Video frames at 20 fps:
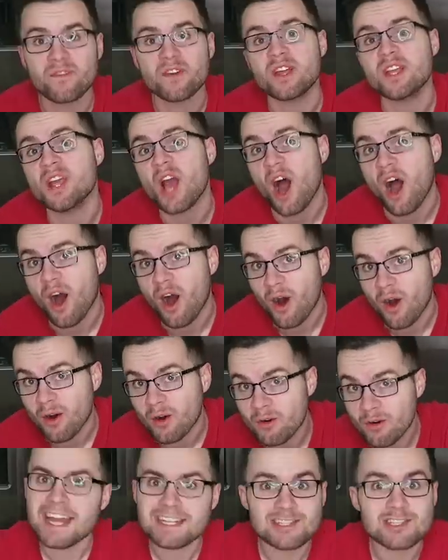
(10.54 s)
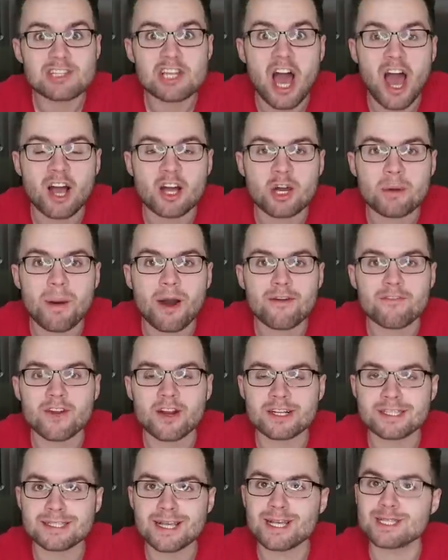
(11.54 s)
for y'all. It's Taco Bell
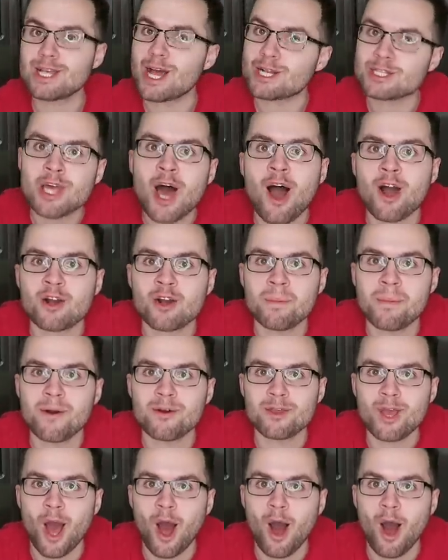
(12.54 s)
versus Taco Bell,